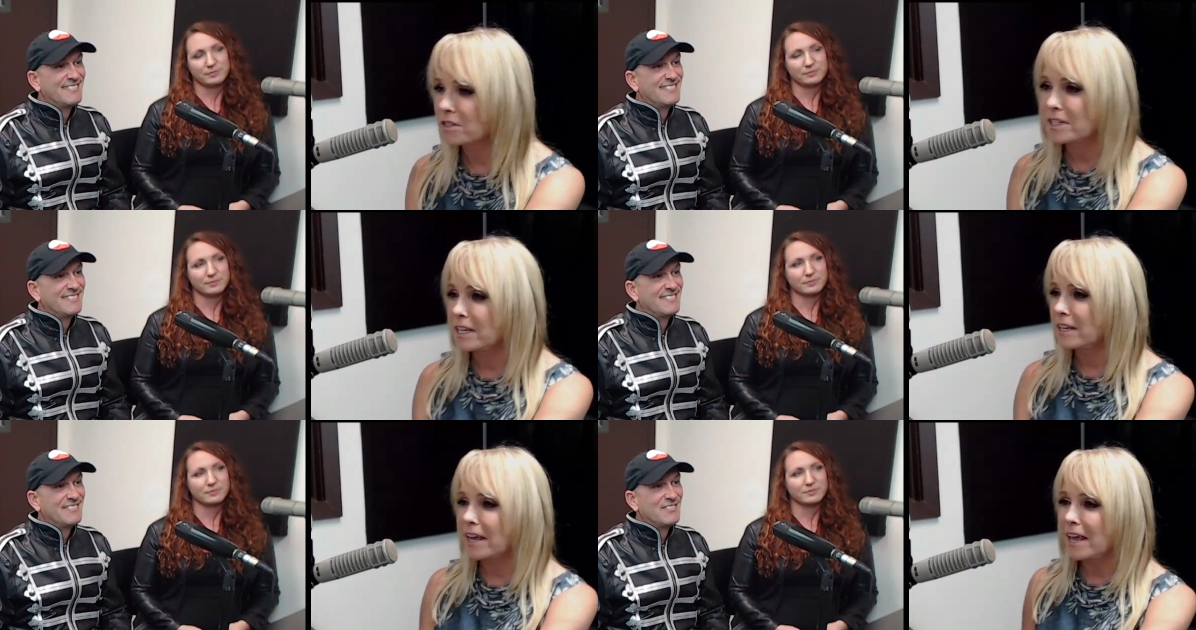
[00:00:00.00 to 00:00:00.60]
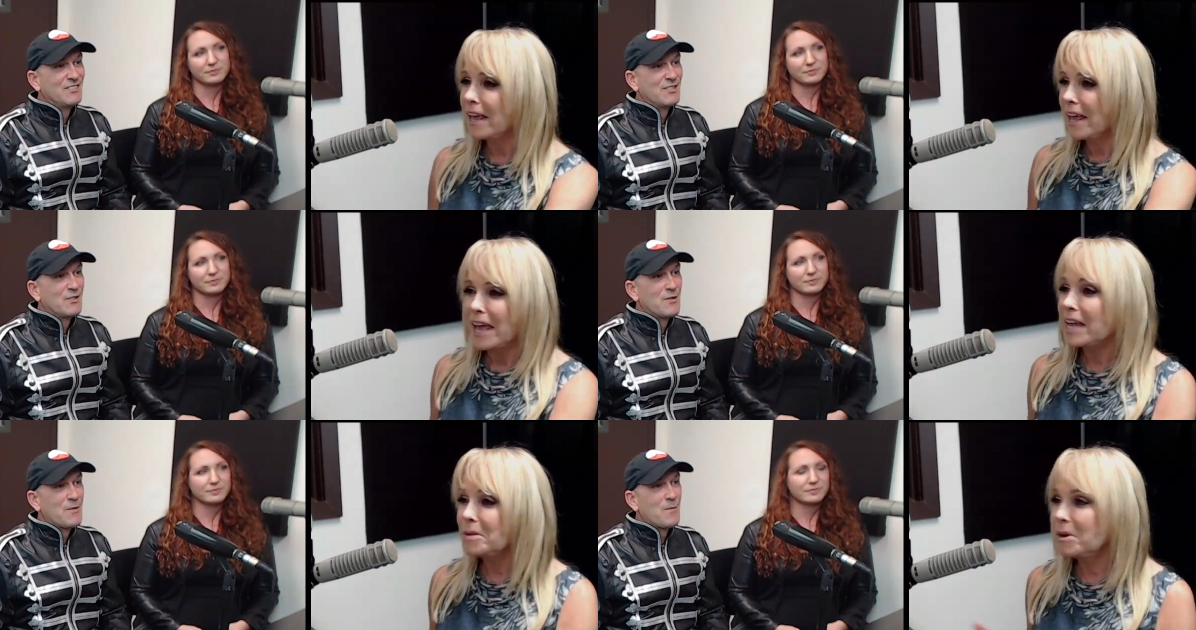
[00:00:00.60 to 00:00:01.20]
Speaker 1: seeing
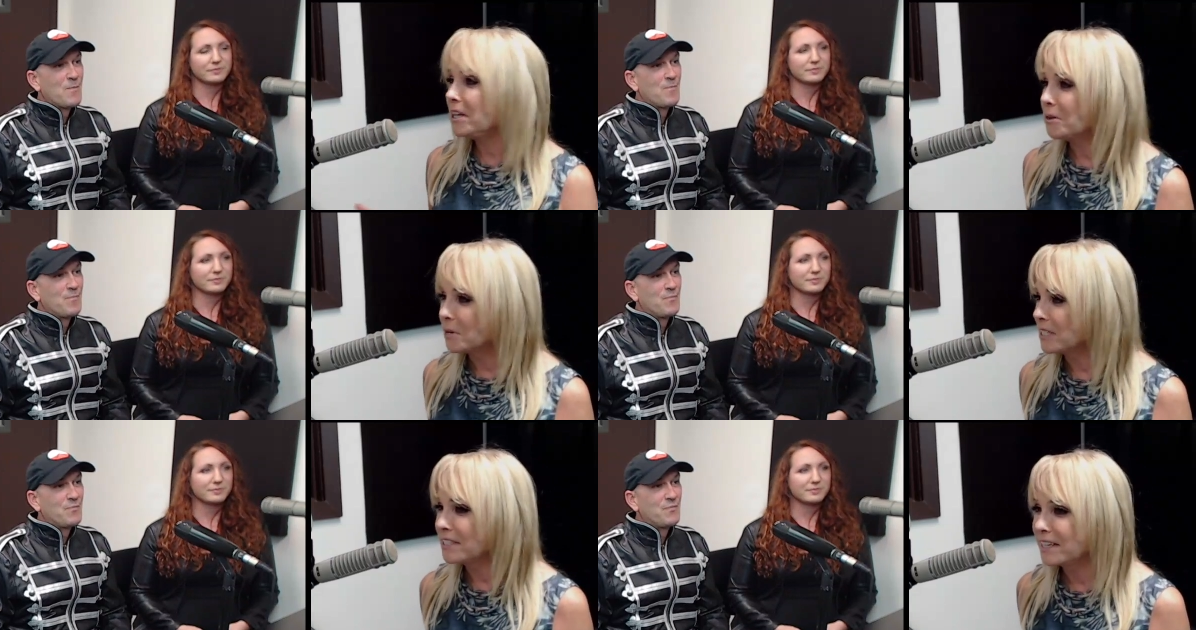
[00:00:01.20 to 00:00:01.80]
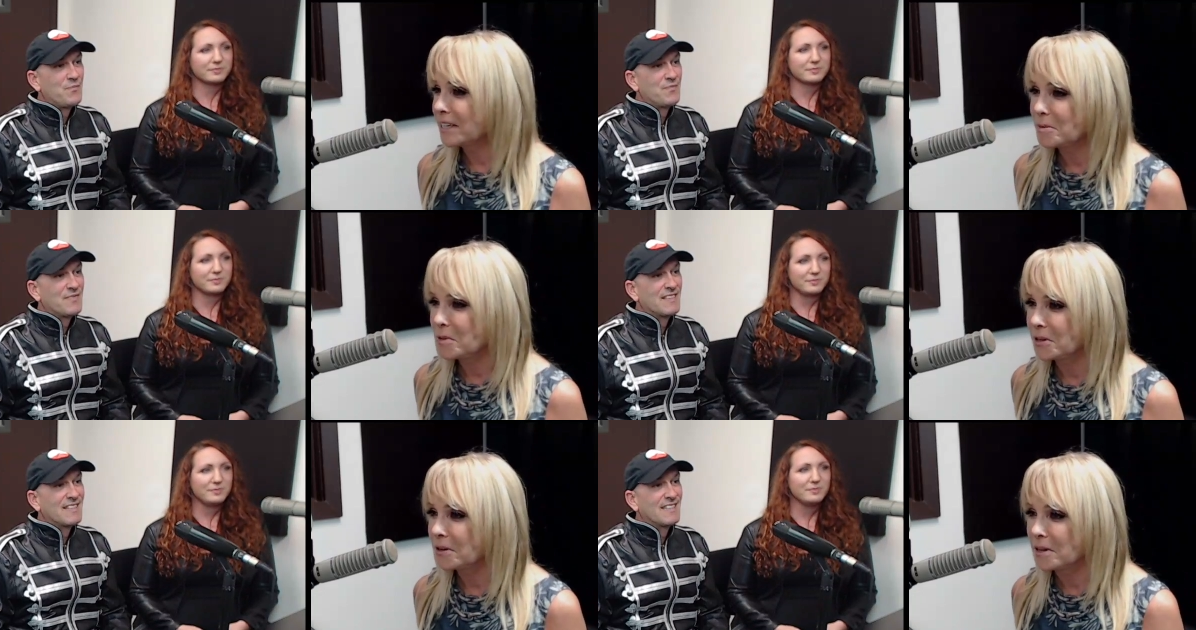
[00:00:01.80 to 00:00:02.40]
anybody that wants to get up there